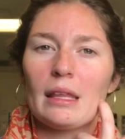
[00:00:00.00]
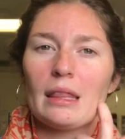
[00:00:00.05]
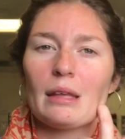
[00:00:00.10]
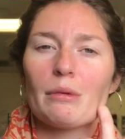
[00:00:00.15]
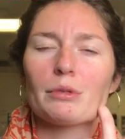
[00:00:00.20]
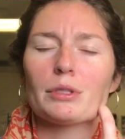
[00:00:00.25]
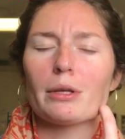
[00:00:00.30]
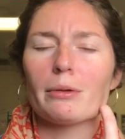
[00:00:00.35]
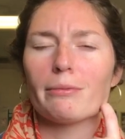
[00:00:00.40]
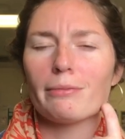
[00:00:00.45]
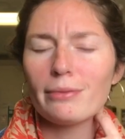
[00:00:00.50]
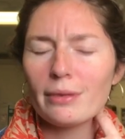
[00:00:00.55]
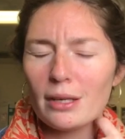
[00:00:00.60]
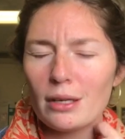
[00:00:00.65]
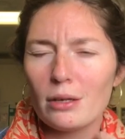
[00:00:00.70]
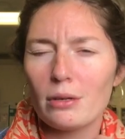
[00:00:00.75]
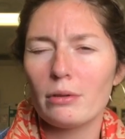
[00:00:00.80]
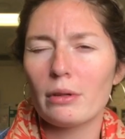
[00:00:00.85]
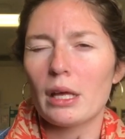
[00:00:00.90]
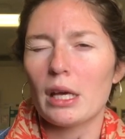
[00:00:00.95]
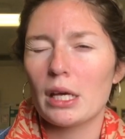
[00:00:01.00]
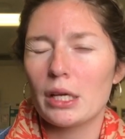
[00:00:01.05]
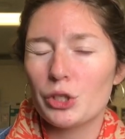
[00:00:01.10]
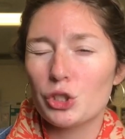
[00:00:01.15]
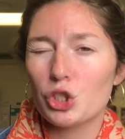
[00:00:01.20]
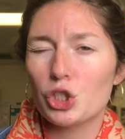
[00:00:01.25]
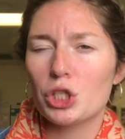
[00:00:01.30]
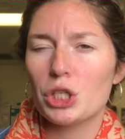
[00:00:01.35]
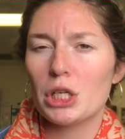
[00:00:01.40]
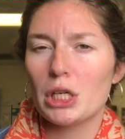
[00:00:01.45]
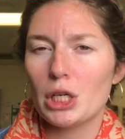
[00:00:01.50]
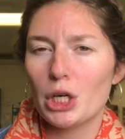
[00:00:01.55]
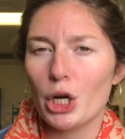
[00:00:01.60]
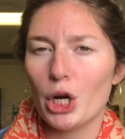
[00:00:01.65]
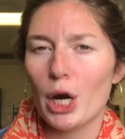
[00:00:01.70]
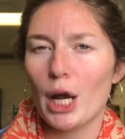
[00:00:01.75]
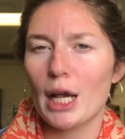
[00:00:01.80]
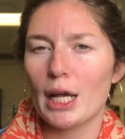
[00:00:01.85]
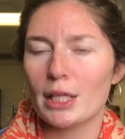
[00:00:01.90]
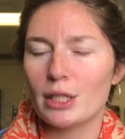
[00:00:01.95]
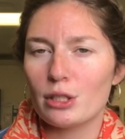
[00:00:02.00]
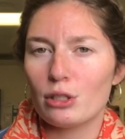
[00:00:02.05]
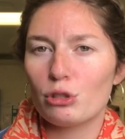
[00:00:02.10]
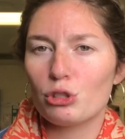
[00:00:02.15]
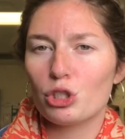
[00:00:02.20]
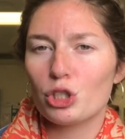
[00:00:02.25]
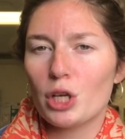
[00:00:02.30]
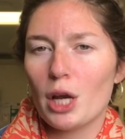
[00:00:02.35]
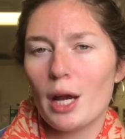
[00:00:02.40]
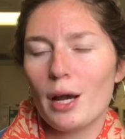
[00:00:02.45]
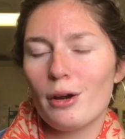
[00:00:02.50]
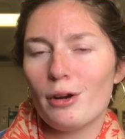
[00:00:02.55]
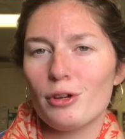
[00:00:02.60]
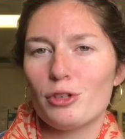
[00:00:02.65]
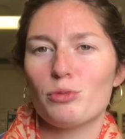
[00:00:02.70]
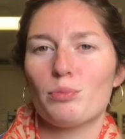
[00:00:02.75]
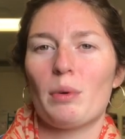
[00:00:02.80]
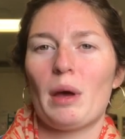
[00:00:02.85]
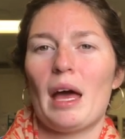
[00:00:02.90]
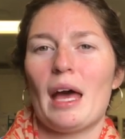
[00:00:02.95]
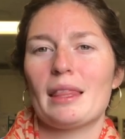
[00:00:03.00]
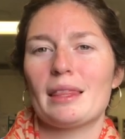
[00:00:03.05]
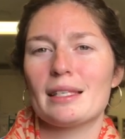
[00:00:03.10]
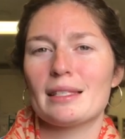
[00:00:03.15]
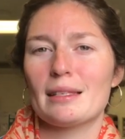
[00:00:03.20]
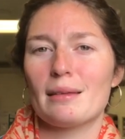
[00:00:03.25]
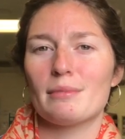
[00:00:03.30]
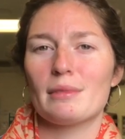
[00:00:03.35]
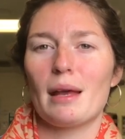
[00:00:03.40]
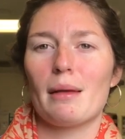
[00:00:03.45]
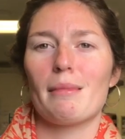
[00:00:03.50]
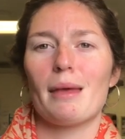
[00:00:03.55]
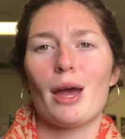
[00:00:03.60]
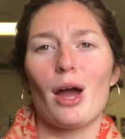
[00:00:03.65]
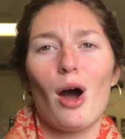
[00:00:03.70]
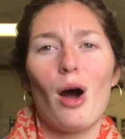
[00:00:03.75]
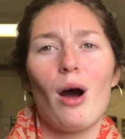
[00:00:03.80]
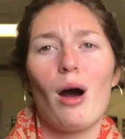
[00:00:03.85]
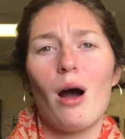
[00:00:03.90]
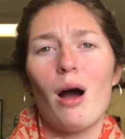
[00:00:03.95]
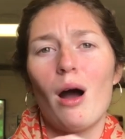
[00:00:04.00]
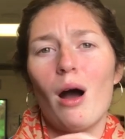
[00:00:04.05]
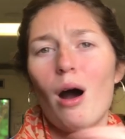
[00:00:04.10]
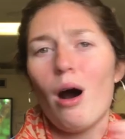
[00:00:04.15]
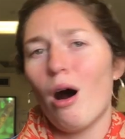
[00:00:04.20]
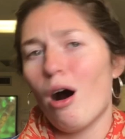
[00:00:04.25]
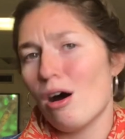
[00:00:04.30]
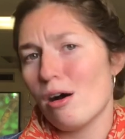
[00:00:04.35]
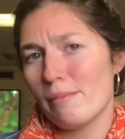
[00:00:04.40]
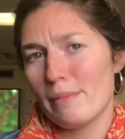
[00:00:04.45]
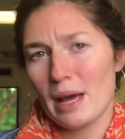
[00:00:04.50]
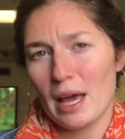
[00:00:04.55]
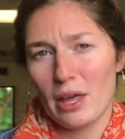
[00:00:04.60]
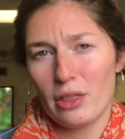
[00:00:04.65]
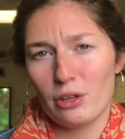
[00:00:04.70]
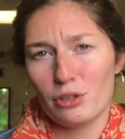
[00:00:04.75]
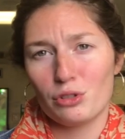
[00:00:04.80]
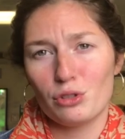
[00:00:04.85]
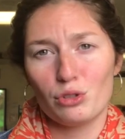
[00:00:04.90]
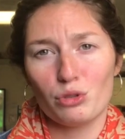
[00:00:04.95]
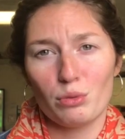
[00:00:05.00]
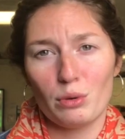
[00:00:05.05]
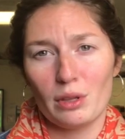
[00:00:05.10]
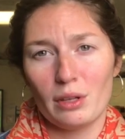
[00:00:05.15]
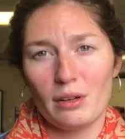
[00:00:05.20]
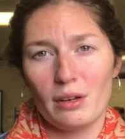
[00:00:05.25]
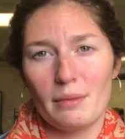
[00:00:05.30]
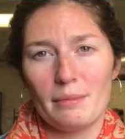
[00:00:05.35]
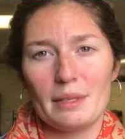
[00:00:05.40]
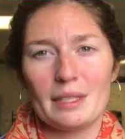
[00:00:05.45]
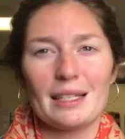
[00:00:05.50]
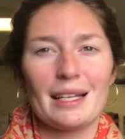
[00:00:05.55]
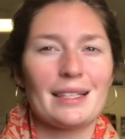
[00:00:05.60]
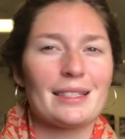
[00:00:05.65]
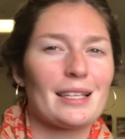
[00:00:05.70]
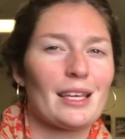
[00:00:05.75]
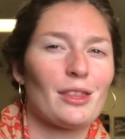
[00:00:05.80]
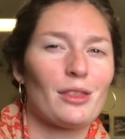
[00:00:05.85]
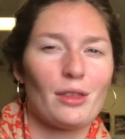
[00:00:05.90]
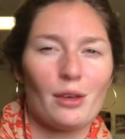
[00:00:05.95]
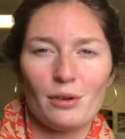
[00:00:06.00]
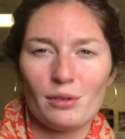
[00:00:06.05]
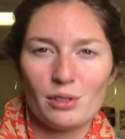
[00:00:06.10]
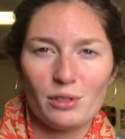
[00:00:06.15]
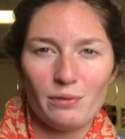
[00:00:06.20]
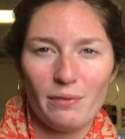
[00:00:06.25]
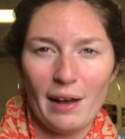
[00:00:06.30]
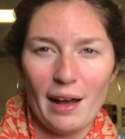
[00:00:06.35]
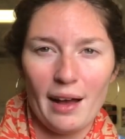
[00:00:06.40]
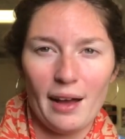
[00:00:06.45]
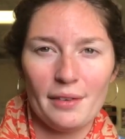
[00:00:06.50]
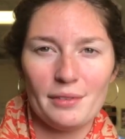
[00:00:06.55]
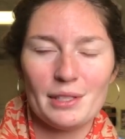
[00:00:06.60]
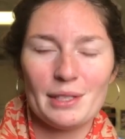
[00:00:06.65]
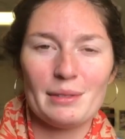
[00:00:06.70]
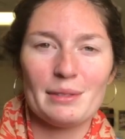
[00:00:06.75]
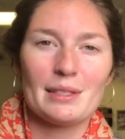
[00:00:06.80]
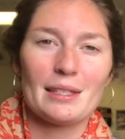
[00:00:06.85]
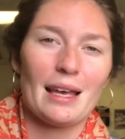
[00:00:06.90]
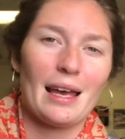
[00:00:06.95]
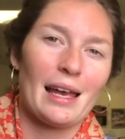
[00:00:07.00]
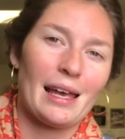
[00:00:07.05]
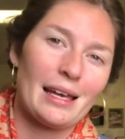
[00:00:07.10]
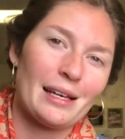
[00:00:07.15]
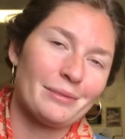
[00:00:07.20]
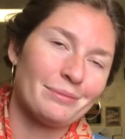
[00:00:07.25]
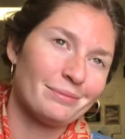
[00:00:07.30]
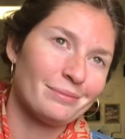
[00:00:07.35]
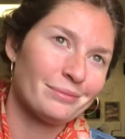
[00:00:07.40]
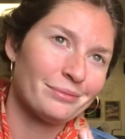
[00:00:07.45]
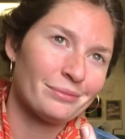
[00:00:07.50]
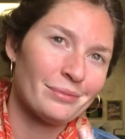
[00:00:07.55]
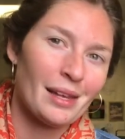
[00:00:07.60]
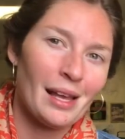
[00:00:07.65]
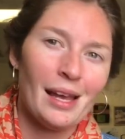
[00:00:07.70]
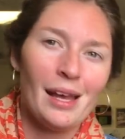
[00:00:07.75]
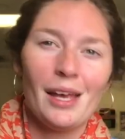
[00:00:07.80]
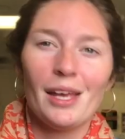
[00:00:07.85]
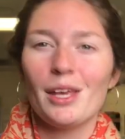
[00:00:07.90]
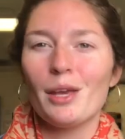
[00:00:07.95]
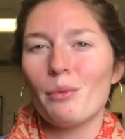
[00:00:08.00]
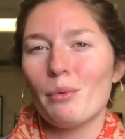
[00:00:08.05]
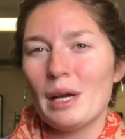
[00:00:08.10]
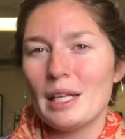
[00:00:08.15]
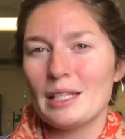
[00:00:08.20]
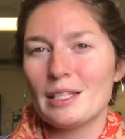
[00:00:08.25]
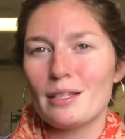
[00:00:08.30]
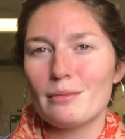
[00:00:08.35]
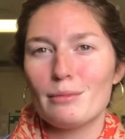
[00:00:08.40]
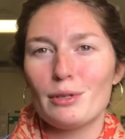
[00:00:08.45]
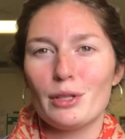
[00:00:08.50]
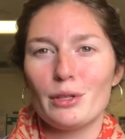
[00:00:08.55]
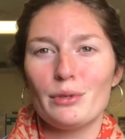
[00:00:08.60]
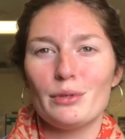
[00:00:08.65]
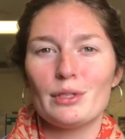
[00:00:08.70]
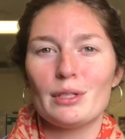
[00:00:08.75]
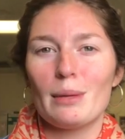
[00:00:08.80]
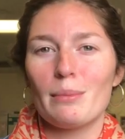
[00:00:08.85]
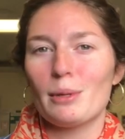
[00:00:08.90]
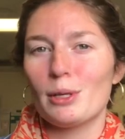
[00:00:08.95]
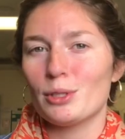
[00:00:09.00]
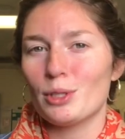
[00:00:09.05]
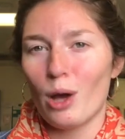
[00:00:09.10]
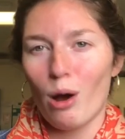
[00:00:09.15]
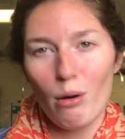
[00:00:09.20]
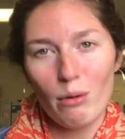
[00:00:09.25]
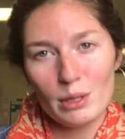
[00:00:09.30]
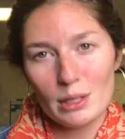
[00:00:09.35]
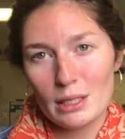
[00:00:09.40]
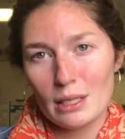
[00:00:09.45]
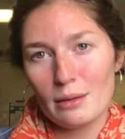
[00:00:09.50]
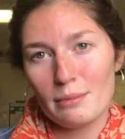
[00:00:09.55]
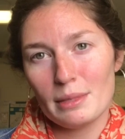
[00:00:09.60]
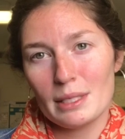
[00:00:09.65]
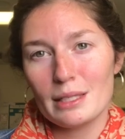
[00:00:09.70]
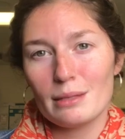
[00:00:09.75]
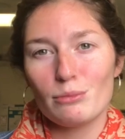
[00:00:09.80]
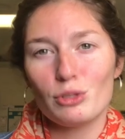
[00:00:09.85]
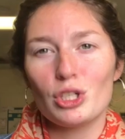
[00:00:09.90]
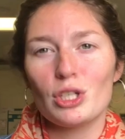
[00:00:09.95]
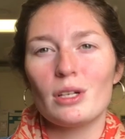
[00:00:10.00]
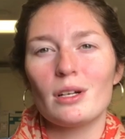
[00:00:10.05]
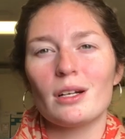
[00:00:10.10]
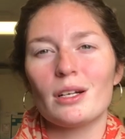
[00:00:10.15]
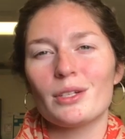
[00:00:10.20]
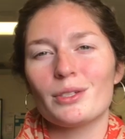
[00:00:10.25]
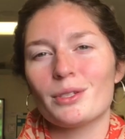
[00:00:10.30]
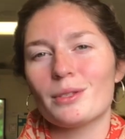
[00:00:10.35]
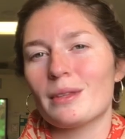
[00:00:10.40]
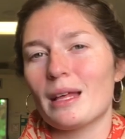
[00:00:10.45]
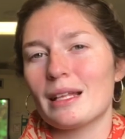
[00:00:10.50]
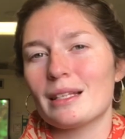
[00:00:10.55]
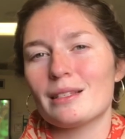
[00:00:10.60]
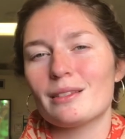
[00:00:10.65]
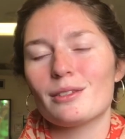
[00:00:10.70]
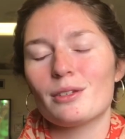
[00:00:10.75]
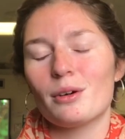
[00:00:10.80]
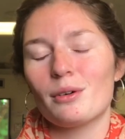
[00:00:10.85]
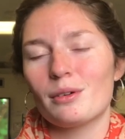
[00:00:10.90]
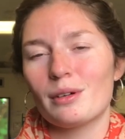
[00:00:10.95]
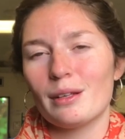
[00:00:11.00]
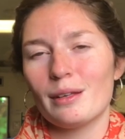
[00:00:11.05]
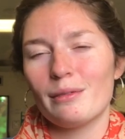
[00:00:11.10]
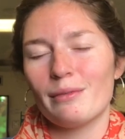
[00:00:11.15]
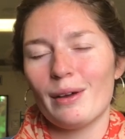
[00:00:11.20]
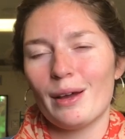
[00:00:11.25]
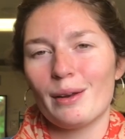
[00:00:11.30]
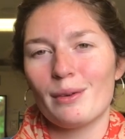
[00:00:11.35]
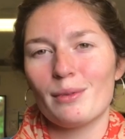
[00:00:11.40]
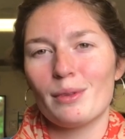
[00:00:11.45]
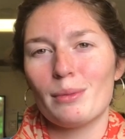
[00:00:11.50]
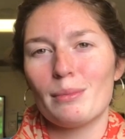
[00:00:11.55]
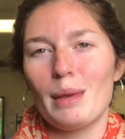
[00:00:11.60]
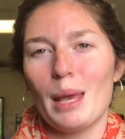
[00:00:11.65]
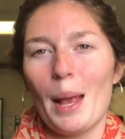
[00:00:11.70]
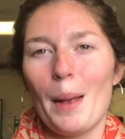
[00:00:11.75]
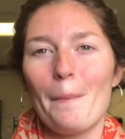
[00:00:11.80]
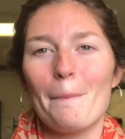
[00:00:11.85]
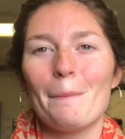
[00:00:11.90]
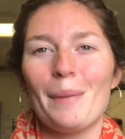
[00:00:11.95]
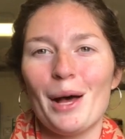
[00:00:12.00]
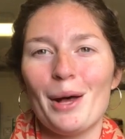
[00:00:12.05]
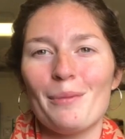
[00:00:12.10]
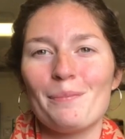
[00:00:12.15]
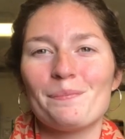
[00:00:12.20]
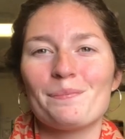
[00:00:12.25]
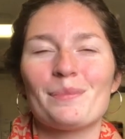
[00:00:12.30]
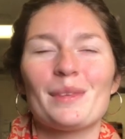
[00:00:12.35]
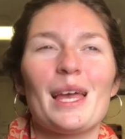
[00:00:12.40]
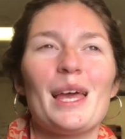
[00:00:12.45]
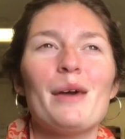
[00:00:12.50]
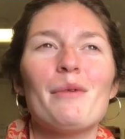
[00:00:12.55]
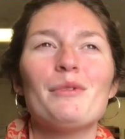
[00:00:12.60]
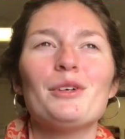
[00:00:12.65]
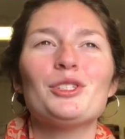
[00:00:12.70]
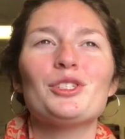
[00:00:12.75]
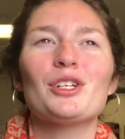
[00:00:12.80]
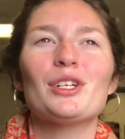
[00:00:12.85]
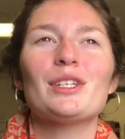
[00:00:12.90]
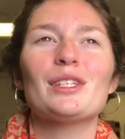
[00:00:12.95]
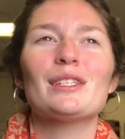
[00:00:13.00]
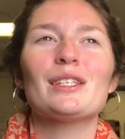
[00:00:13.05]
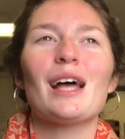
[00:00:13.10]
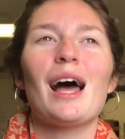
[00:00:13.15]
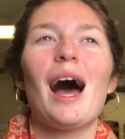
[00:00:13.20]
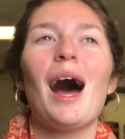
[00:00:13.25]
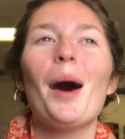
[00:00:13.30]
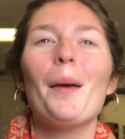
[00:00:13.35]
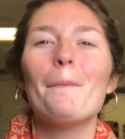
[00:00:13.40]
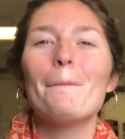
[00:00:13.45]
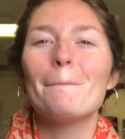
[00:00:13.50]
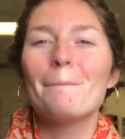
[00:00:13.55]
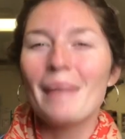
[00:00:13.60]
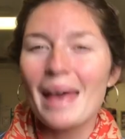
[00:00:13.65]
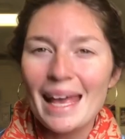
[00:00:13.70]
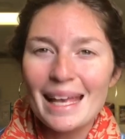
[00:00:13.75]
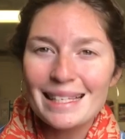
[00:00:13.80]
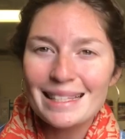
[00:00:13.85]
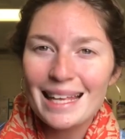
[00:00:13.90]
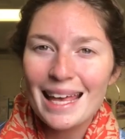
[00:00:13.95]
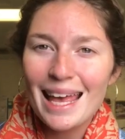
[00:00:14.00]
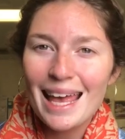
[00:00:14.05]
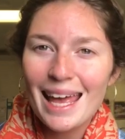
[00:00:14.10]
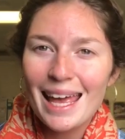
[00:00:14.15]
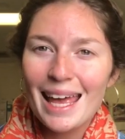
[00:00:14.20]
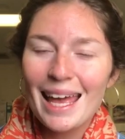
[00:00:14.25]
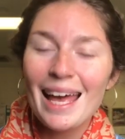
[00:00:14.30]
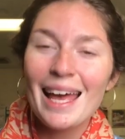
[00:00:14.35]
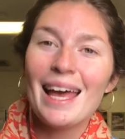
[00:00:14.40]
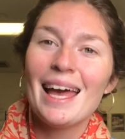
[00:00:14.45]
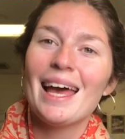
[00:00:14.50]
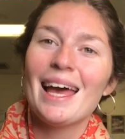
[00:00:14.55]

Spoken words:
There was a few like cheater answer shares, but at the same time, like all my other students were learning besides like those 5. So it's like, you win some, you lose some. There's always going to be some cheaters. So that's totally fine with me. But it was just amazing.